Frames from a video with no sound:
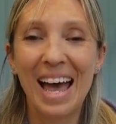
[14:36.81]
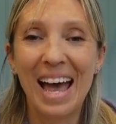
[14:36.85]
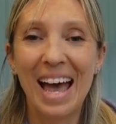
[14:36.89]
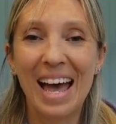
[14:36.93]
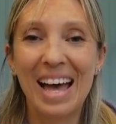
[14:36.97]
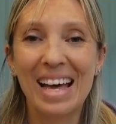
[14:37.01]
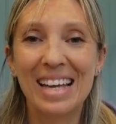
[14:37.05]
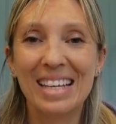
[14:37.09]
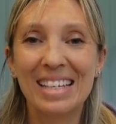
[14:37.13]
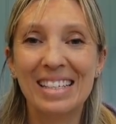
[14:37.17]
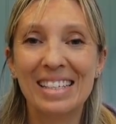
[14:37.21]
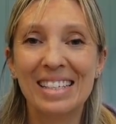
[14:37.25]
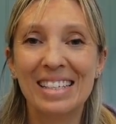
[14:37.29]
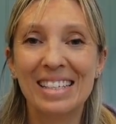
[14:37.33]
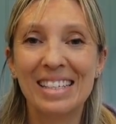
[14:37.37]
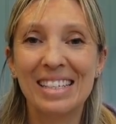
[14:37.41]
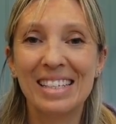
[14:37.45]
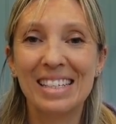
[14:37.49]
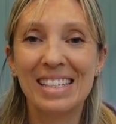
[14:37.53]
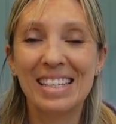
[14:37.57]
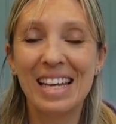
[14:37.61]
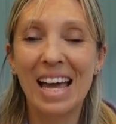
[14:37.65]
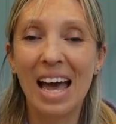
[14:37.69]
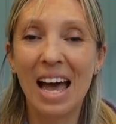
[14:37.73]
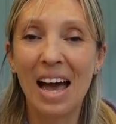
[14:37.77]
And
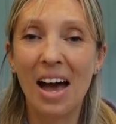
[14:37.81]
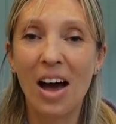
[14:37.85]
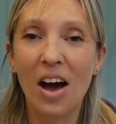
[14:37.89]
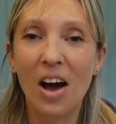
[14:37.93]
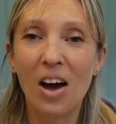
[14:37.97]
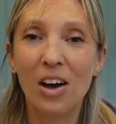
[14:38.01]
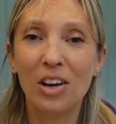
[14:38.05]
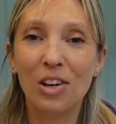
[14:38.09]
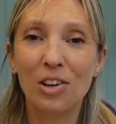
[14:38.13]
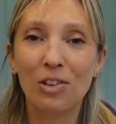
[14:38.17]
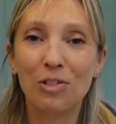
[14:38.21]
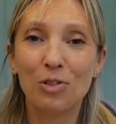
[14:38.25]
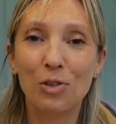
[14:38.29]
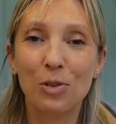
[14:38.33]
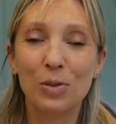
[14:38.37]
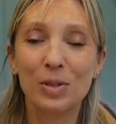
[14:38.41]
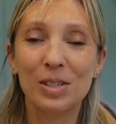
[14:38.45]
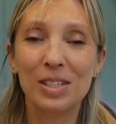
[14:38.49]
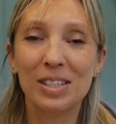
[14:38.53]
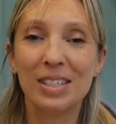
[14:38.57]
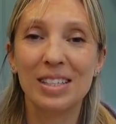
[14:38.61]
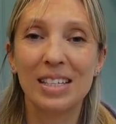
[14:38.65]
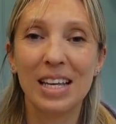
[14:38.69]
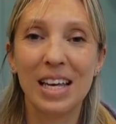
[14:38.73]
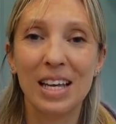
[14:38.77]
yeah, I look forward
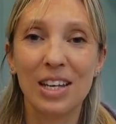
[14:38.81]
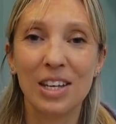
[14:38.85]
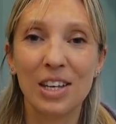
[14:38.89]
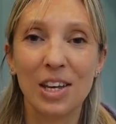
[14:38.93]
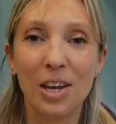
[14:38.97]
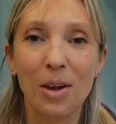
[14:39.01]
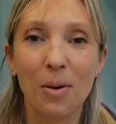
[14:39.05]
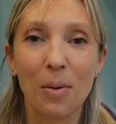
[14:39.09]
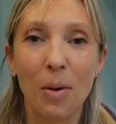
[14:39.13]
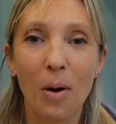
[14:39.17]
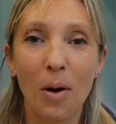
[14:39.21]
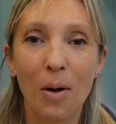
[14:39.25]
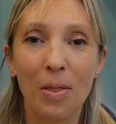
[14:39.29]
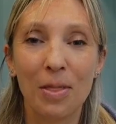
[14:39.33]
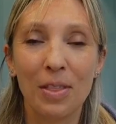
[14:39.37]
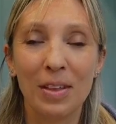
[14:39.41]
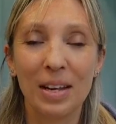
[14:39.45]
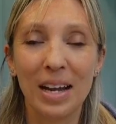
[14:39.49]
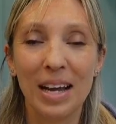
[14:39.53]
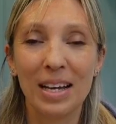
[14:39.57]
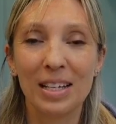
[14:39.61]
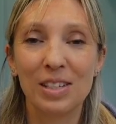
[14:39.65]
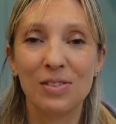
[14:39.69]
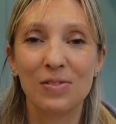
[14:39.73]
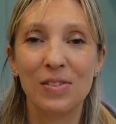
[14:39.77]
to seeing you on the
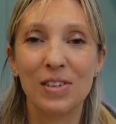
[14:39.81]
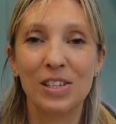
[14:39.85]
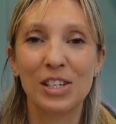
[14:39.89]
next